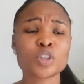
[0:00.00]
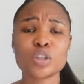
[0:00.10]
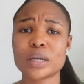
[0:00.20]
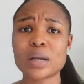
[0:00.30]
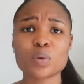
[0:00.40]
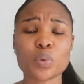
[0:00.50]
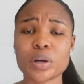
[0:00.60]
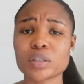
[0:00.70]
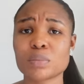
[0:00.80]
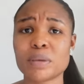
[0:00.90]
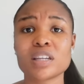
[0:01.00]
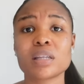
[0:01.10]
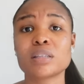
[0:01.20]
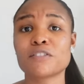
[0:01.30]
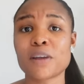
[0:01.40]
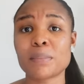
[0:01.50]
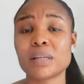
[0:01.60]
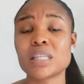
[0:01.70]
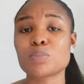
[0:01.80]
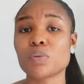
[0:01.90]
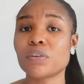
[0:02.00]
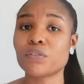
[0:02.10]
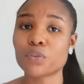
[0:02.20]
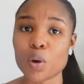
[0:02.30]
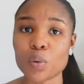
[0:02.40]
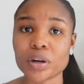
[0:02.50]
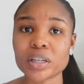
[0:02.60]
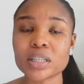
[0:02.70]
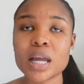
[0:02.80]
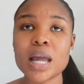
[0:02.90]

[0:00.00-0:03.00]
you gotta work to make sure the family is moving forward.